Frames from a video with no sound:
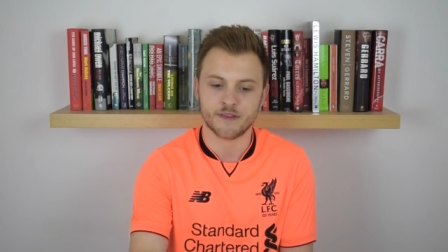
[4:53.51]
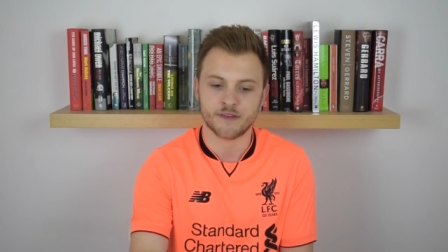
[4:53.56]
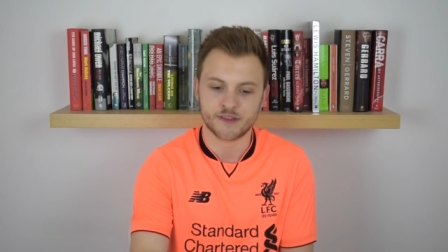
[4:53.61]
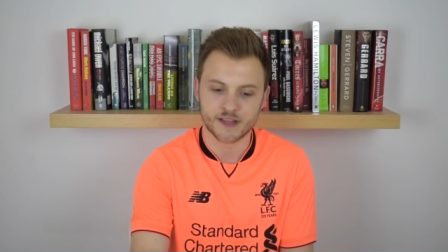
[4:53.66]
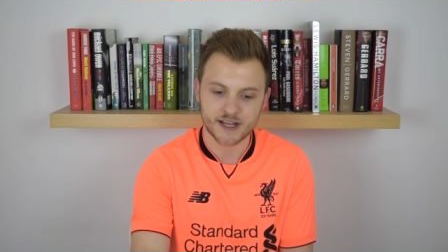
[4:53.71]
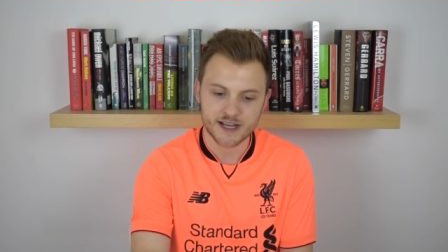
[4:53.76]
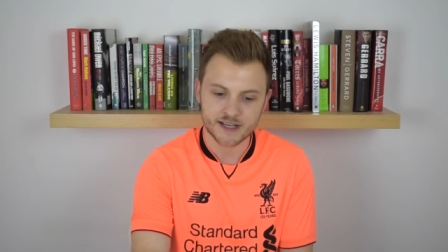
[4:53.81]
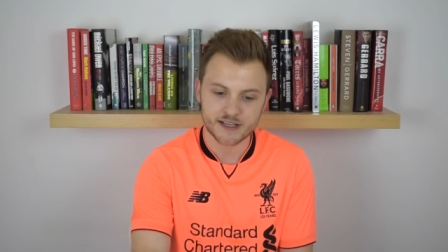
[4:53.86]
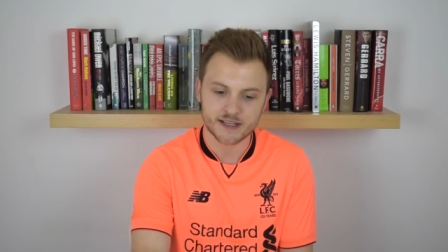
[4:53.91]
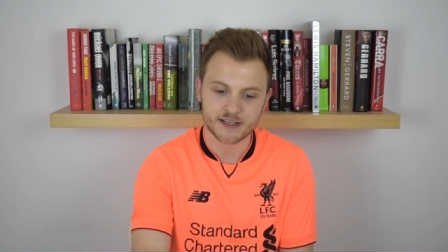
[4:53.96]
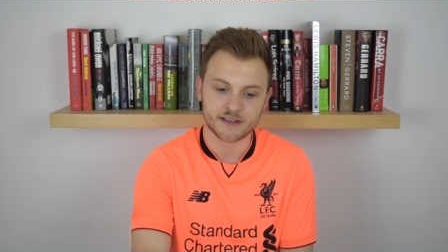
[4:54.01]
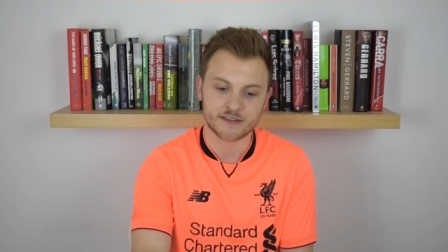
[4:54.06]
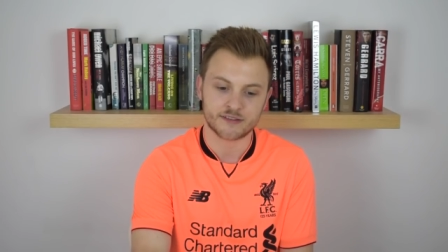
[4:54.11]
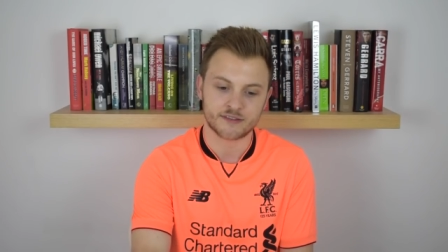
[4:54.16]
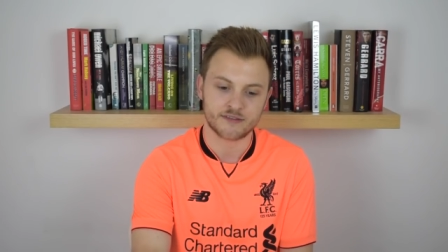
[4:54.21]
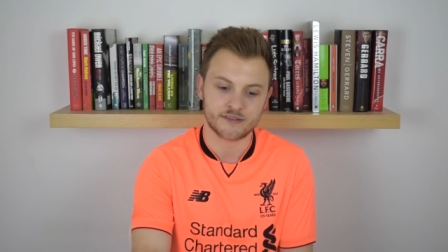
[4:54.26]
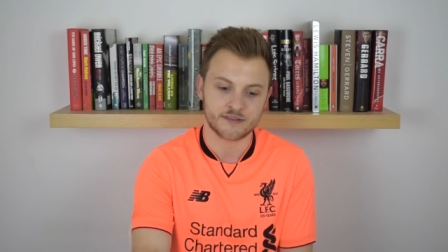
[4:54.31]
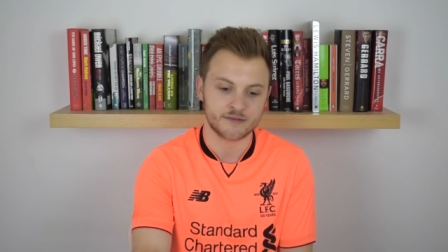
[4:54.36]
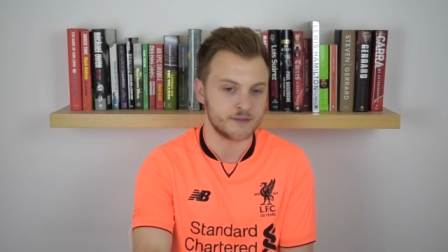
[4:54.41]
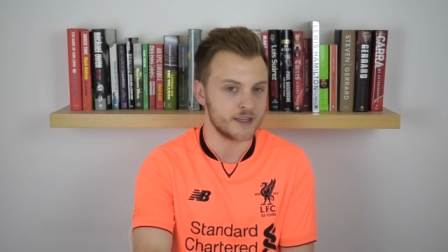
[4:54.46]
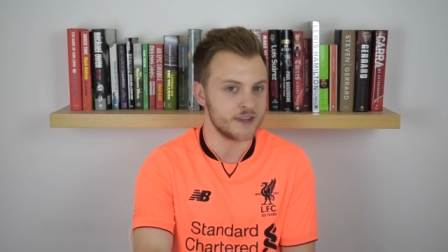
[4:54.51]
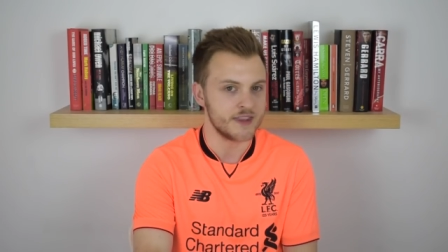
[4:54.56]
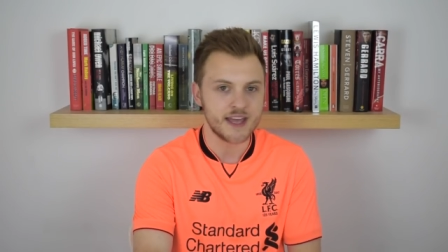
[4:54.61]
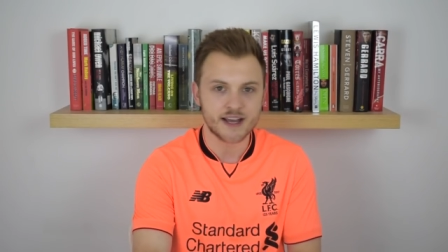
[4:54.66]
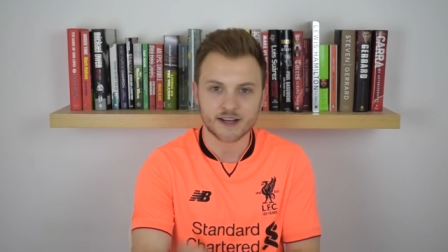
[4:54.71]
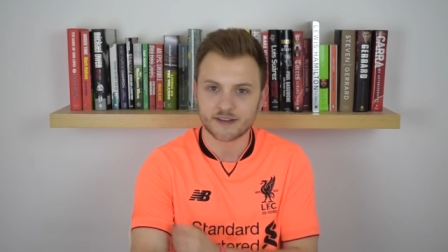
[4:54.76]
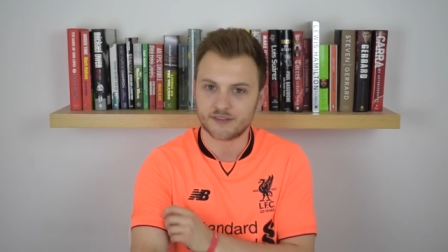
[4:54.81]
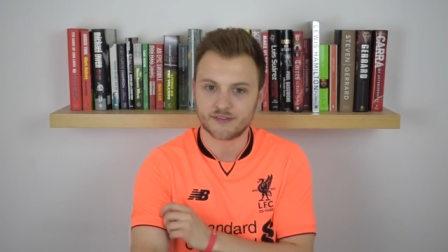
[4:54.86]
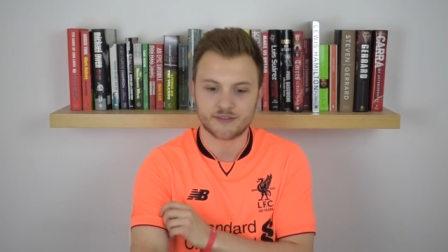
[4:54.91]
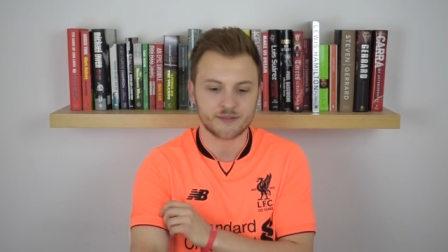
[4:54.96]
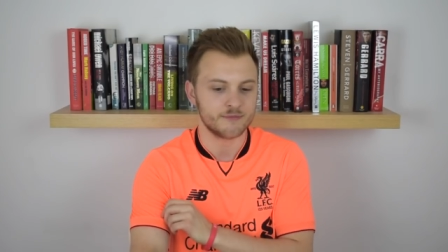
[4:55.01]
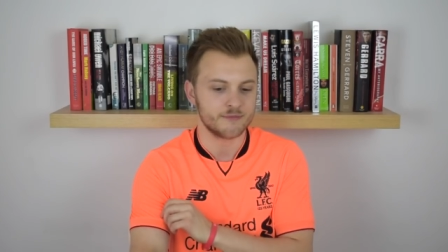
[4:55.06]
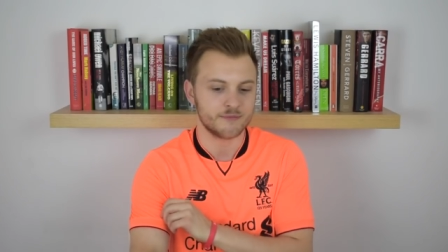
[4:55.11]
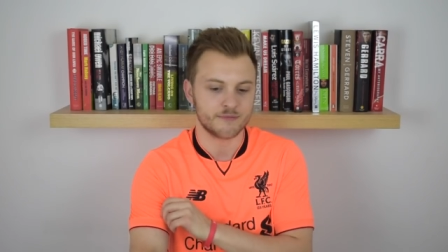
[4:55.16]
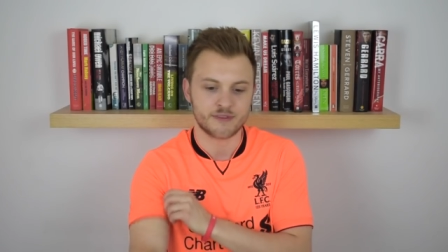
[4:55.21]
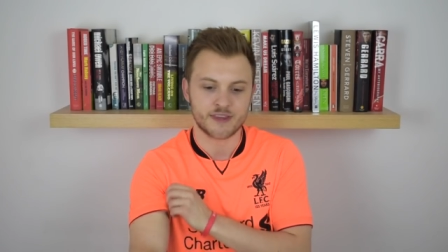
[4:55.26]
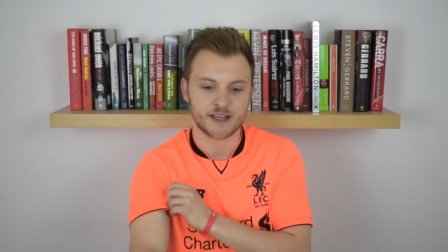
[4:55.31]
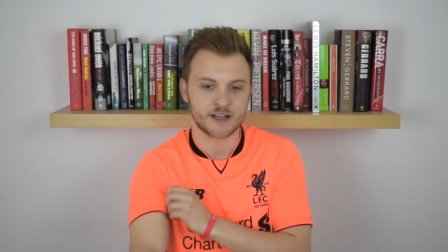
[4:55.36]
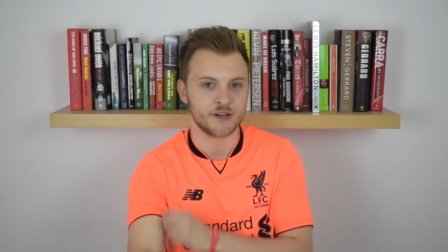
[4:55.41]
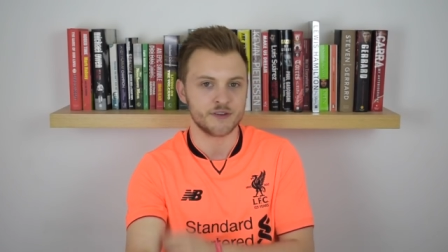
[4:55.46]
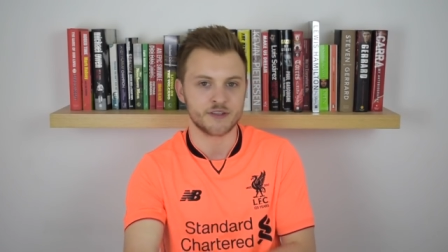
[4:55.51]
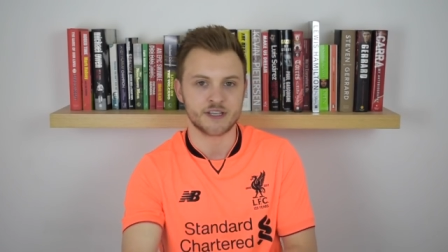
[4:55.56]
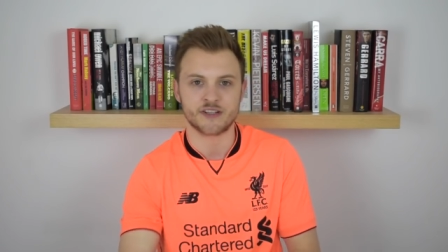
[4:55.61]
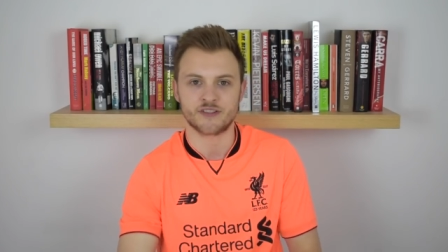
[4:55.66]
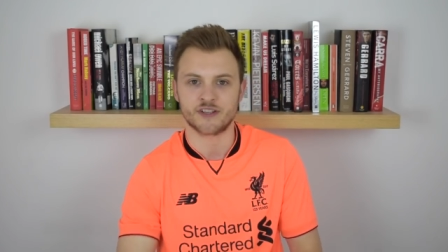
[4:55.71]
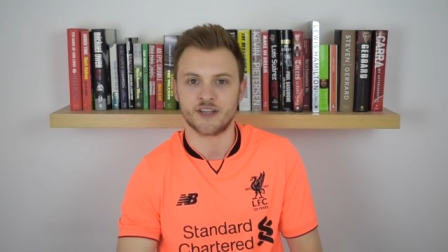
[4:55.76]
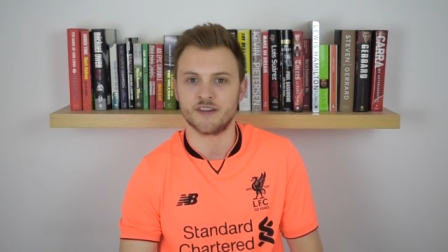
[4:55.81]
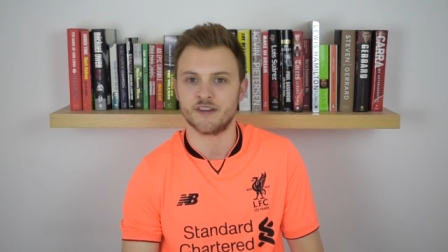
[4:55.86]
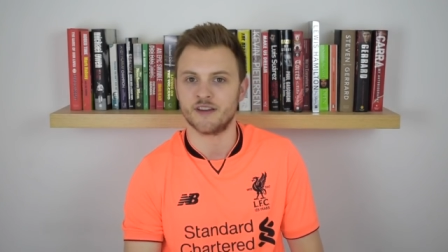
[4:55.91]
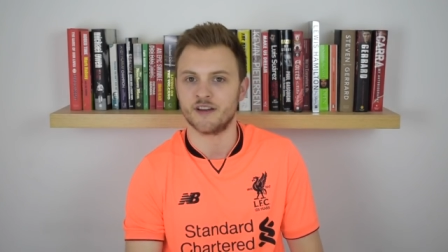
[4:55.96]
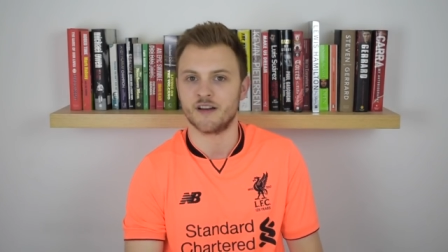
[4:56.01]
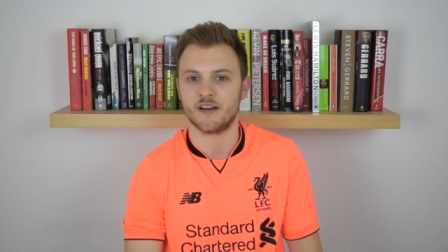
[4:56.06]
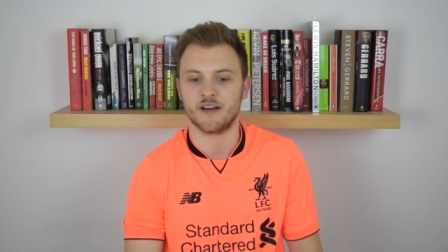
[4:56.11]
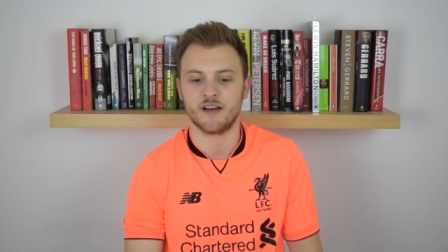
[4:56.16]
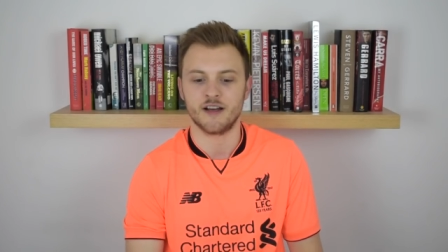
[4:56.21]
that is the next thing on the agenda.